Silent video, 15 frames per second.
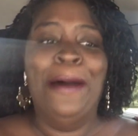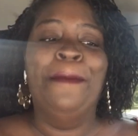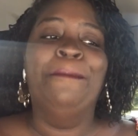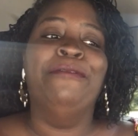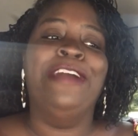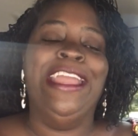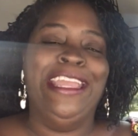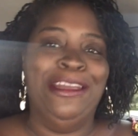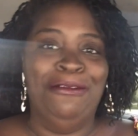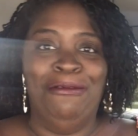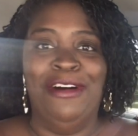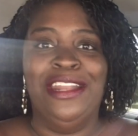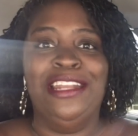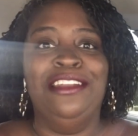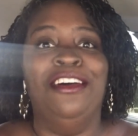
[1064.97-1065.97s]
bringing
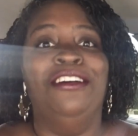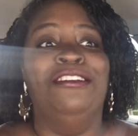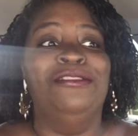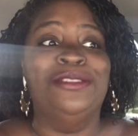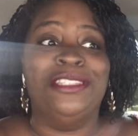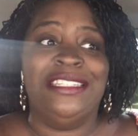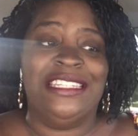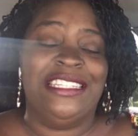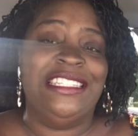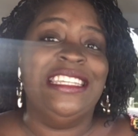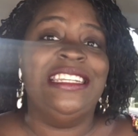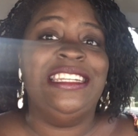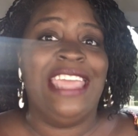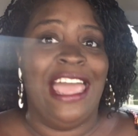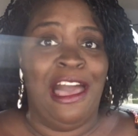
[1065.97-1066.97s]
one of those to
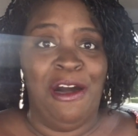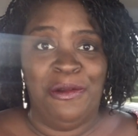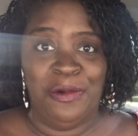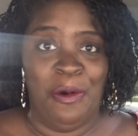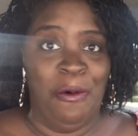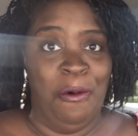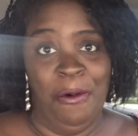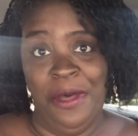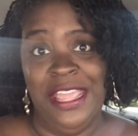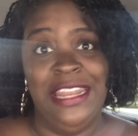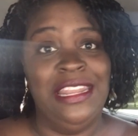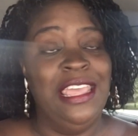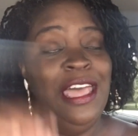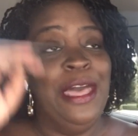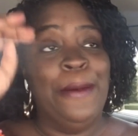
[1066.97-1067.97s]
sit down
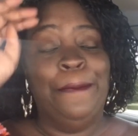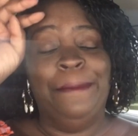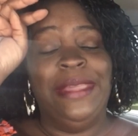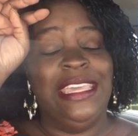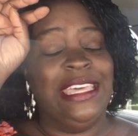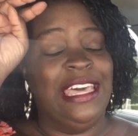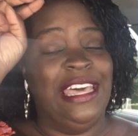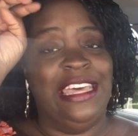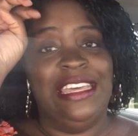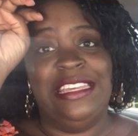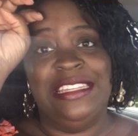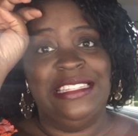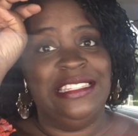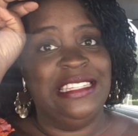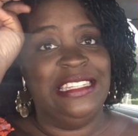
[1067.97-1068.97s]
on,
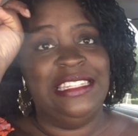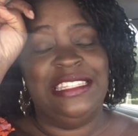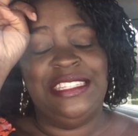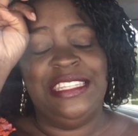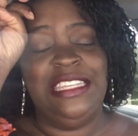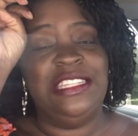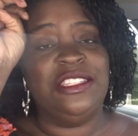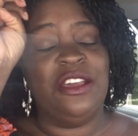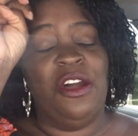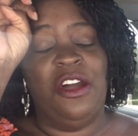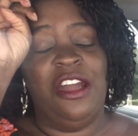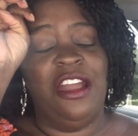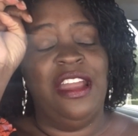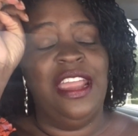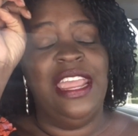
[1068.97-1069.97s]
because the seats
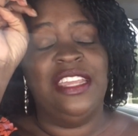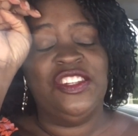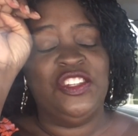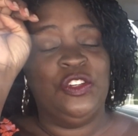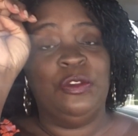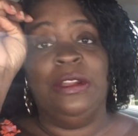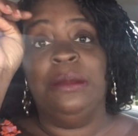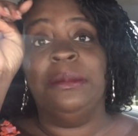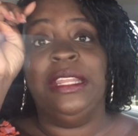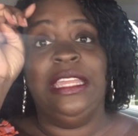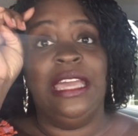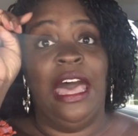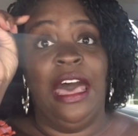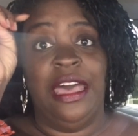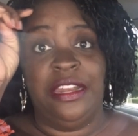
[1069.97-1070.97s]
are
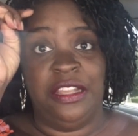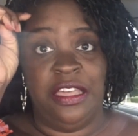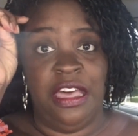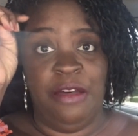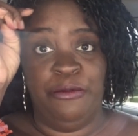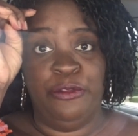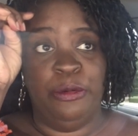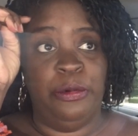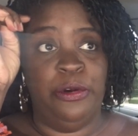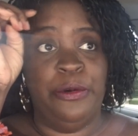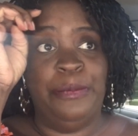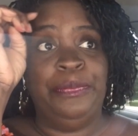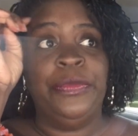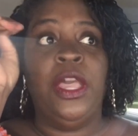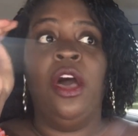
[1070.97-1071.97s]
extremely
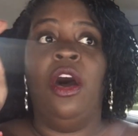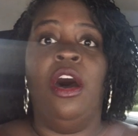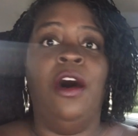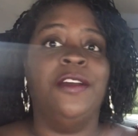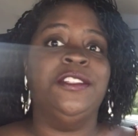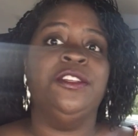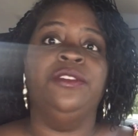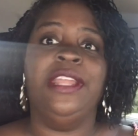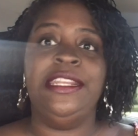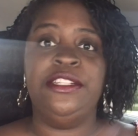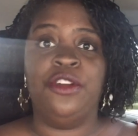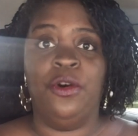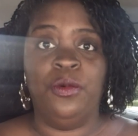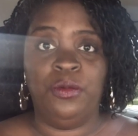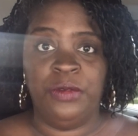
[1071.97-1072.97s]
uncomfortable. Also, they
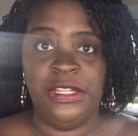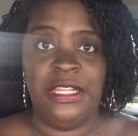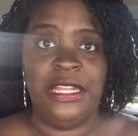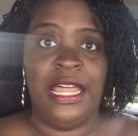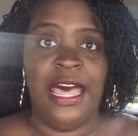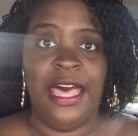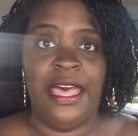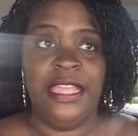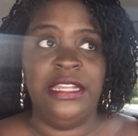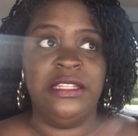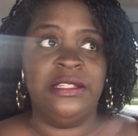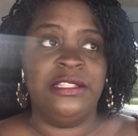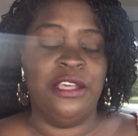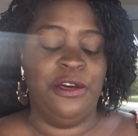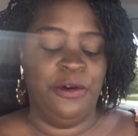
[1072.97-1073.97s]
don't
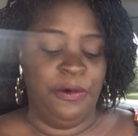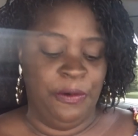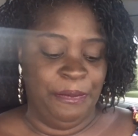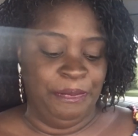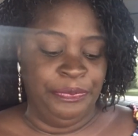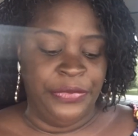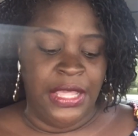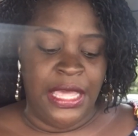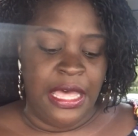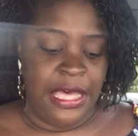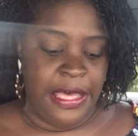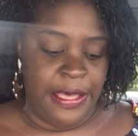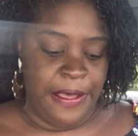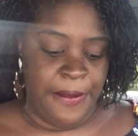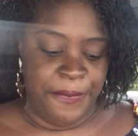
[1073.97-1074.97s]
recline. So
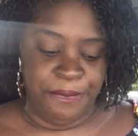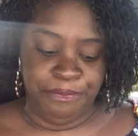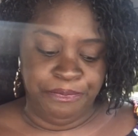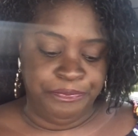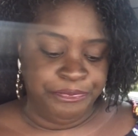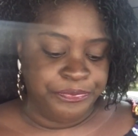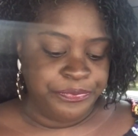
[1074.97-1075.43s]
um,